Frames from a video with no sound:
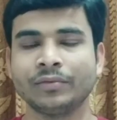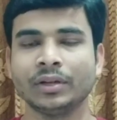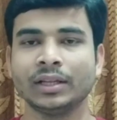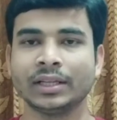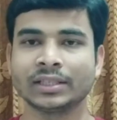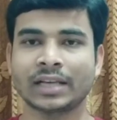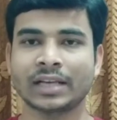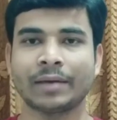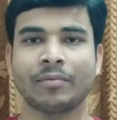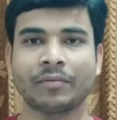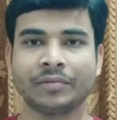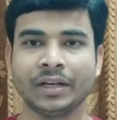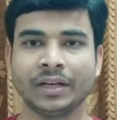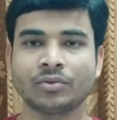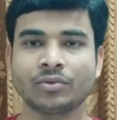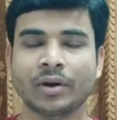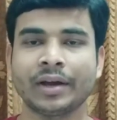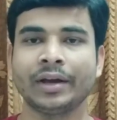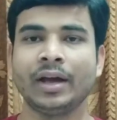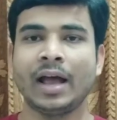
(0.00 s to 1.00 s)
this type of
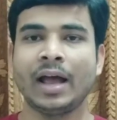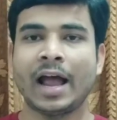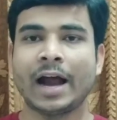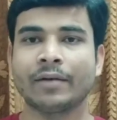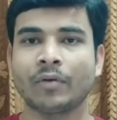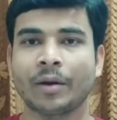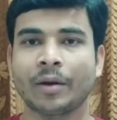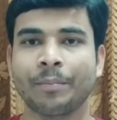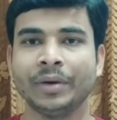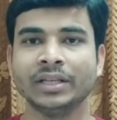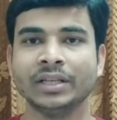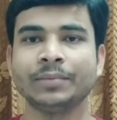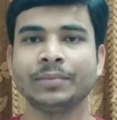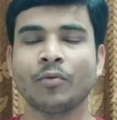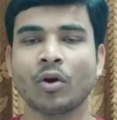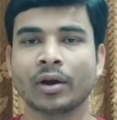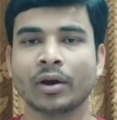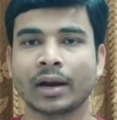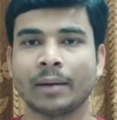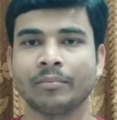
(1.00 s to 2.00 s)
things, okay. And for P G
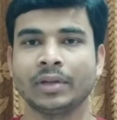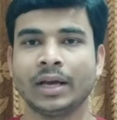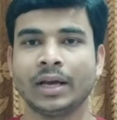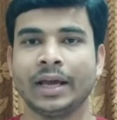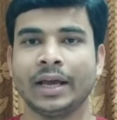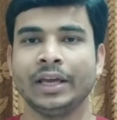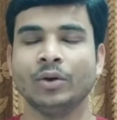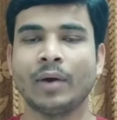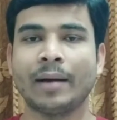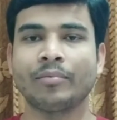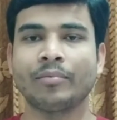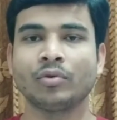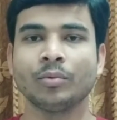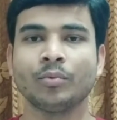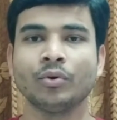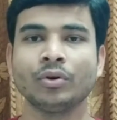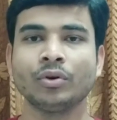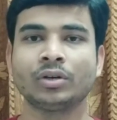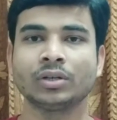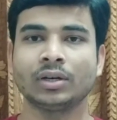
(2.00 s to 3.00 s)
program, you have to
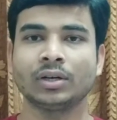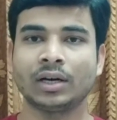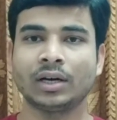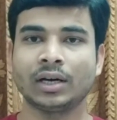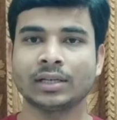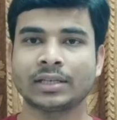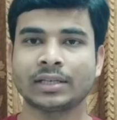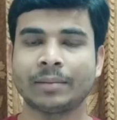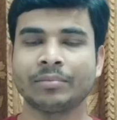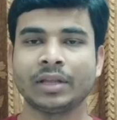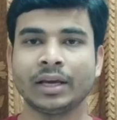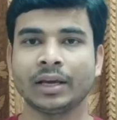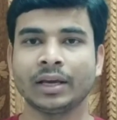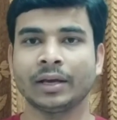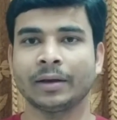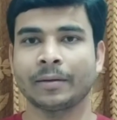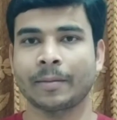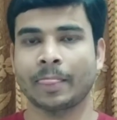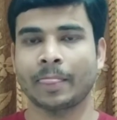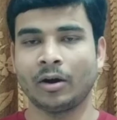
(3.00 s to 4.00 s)
put uh,
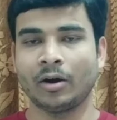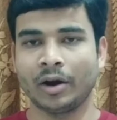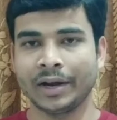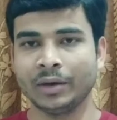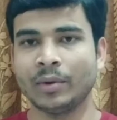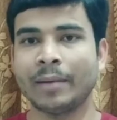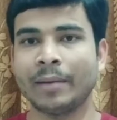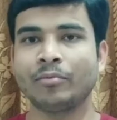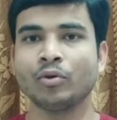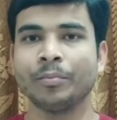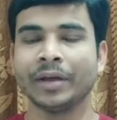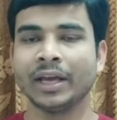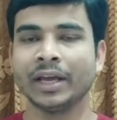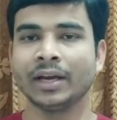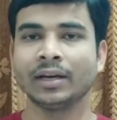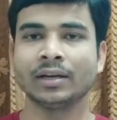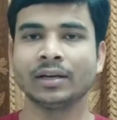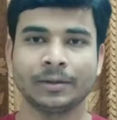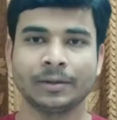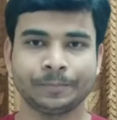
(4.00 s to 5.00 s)
something, or you have to
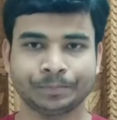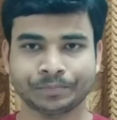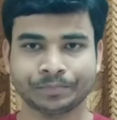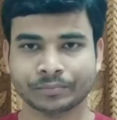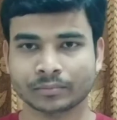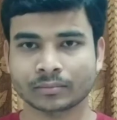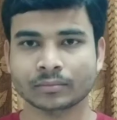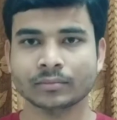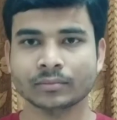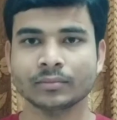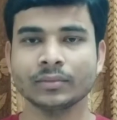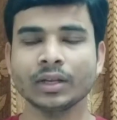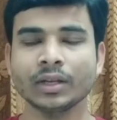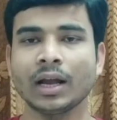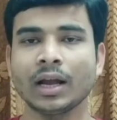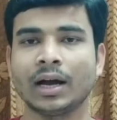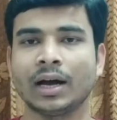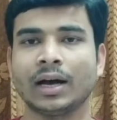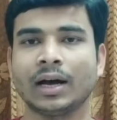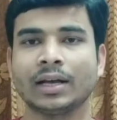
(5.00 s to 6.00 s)
bring
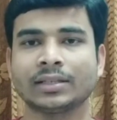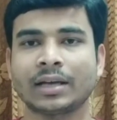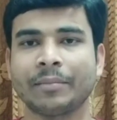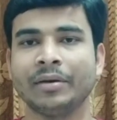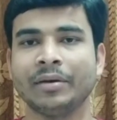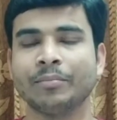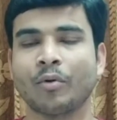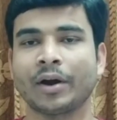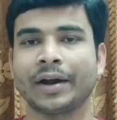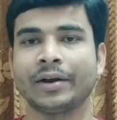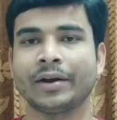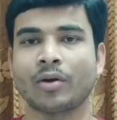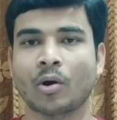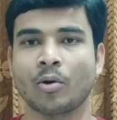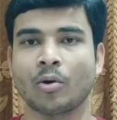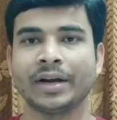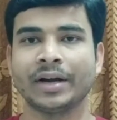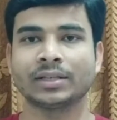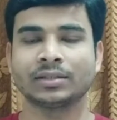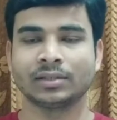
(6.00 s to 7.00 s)
uh, some important
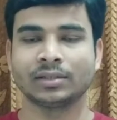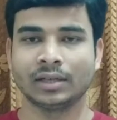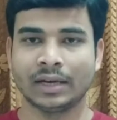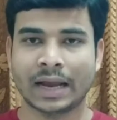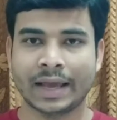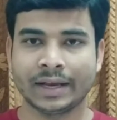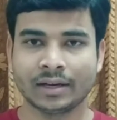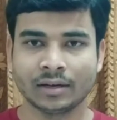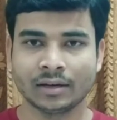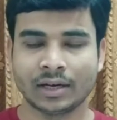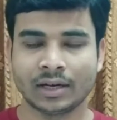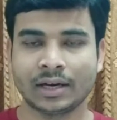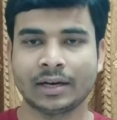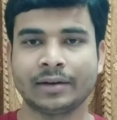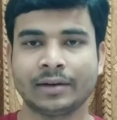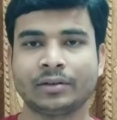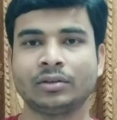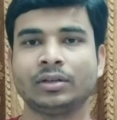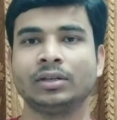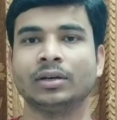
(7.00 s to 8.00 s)
documents like
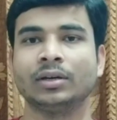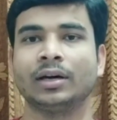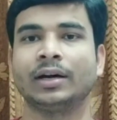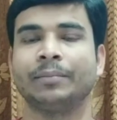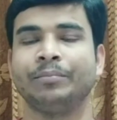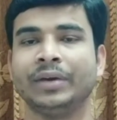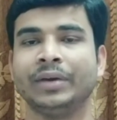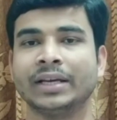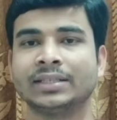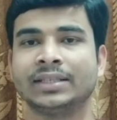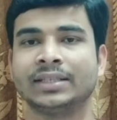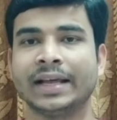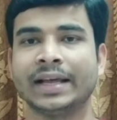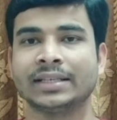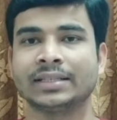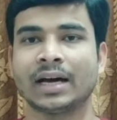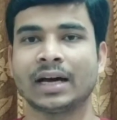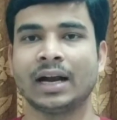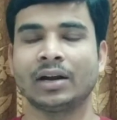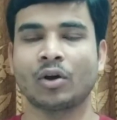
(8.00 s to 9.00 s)
uh, uh, B S C
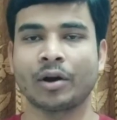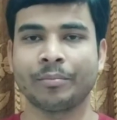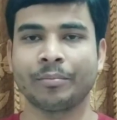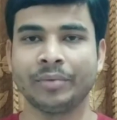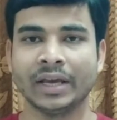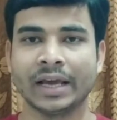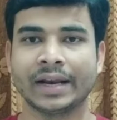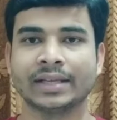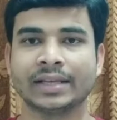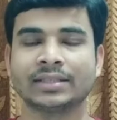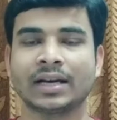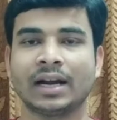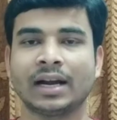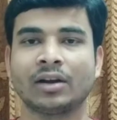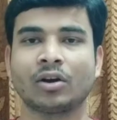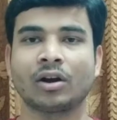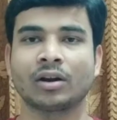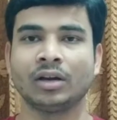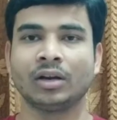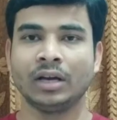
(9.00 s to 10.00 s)
result or B A
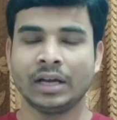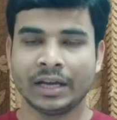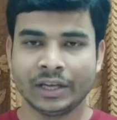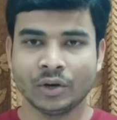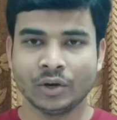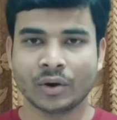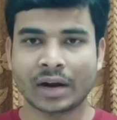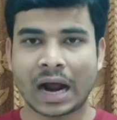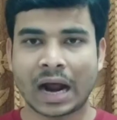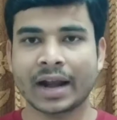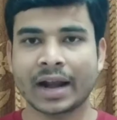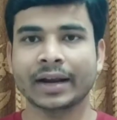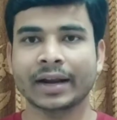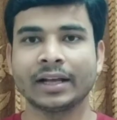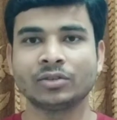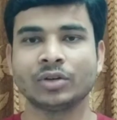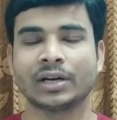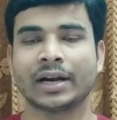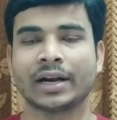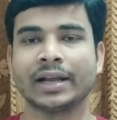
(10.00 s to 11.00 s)
result or your
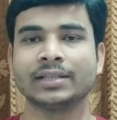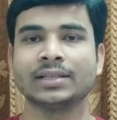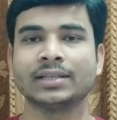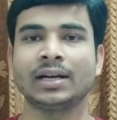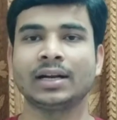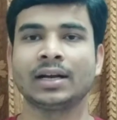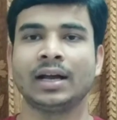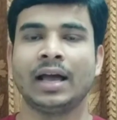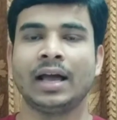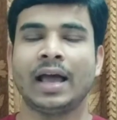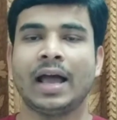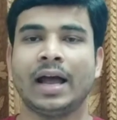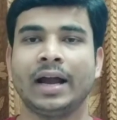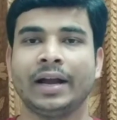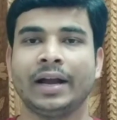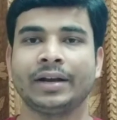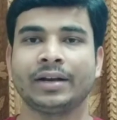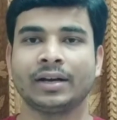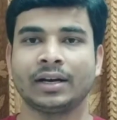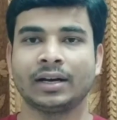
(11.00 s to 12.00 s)
undergraduate result,
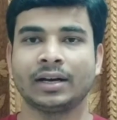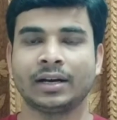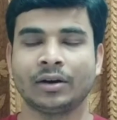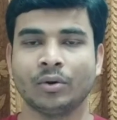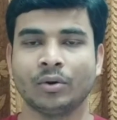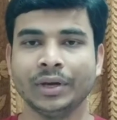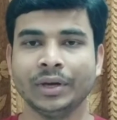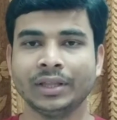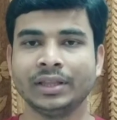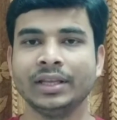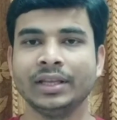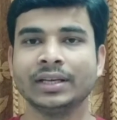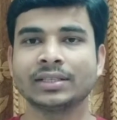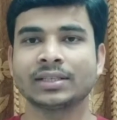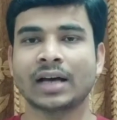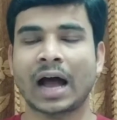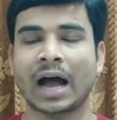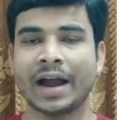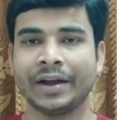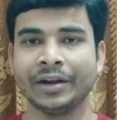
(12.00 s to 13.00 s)
and uh, with
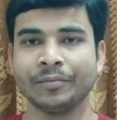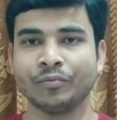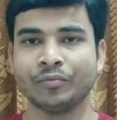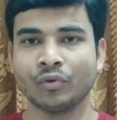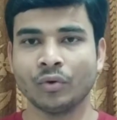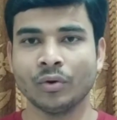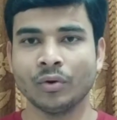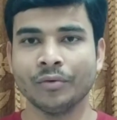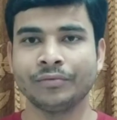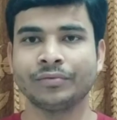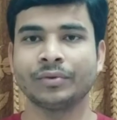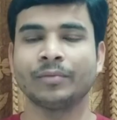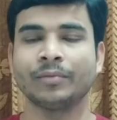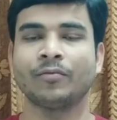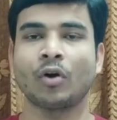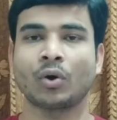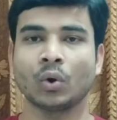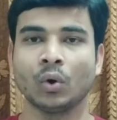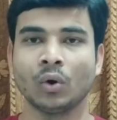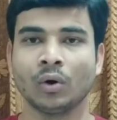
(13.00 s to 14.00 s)
this I D proof,
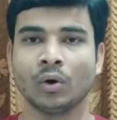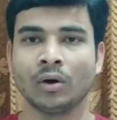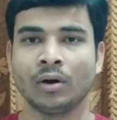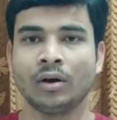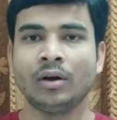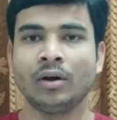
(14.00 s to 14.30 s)
photo,